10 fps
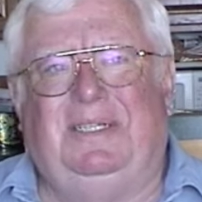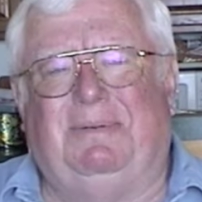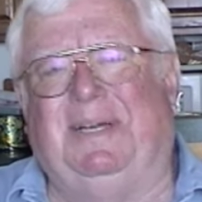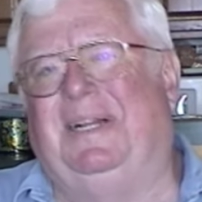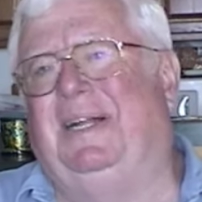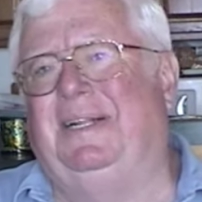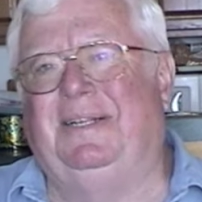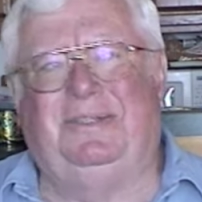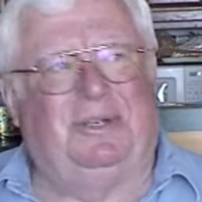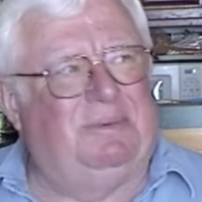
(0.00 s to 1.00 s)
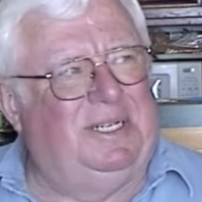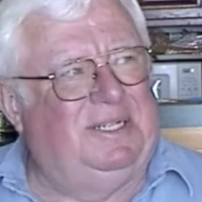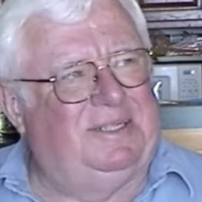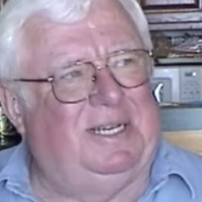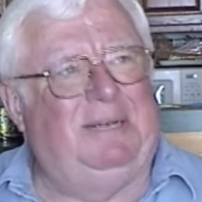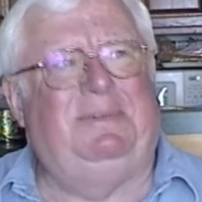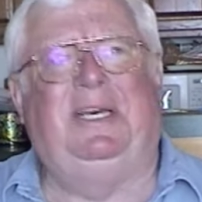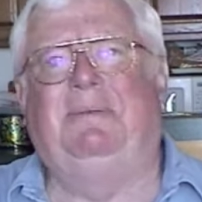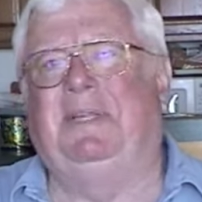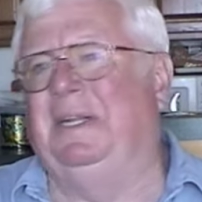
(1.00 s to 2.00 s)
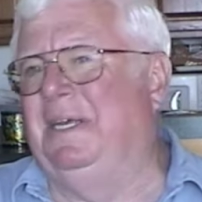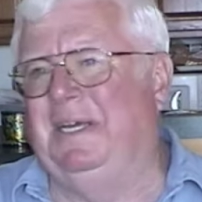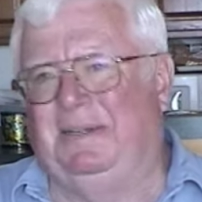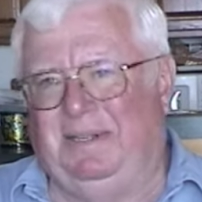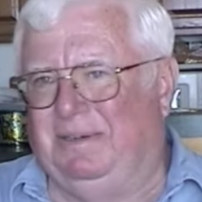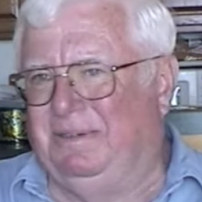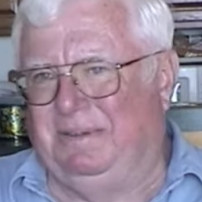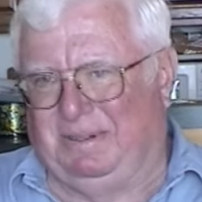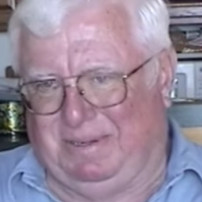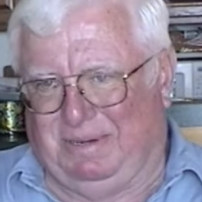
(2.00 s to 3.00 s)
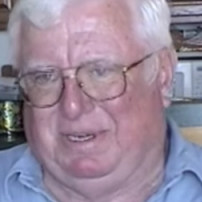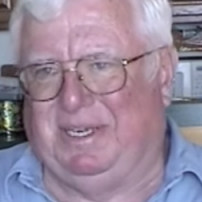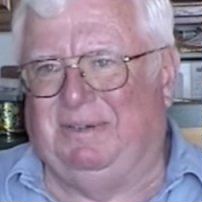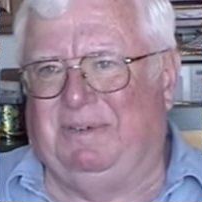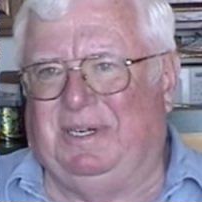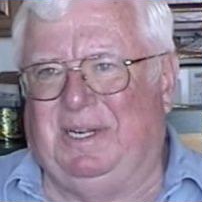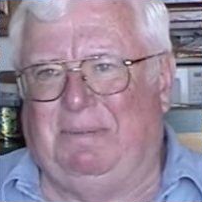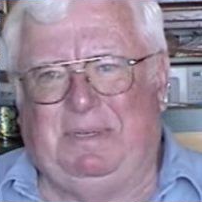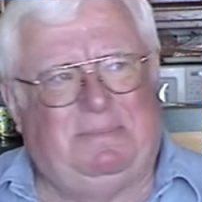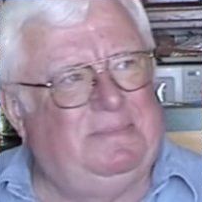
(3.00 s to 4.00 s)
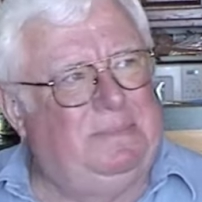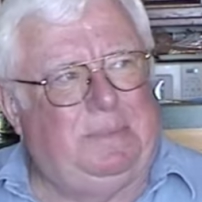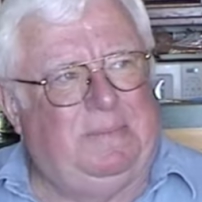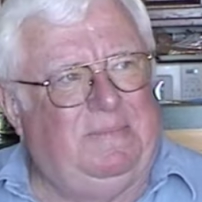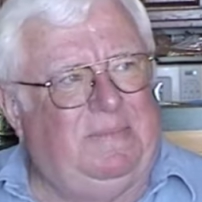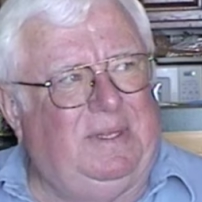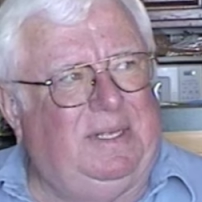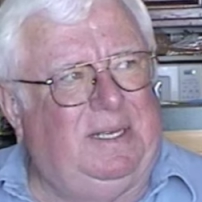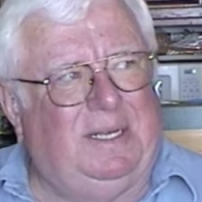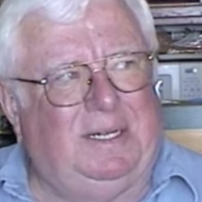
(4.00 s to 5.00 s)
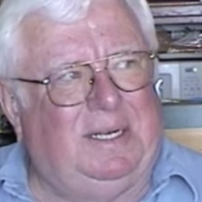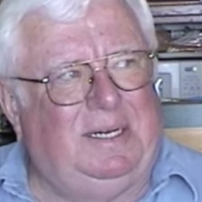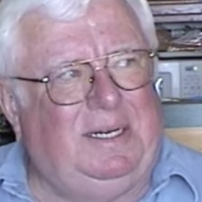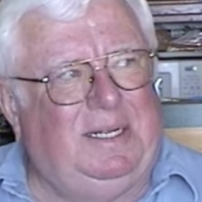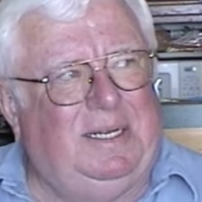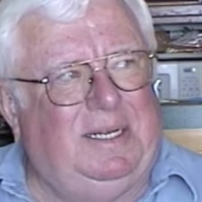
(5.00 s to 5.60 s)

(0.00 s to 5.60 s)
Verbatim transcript: Swing it on into Germany. Same damn thing again. You know, I thought about getting written up. And uh,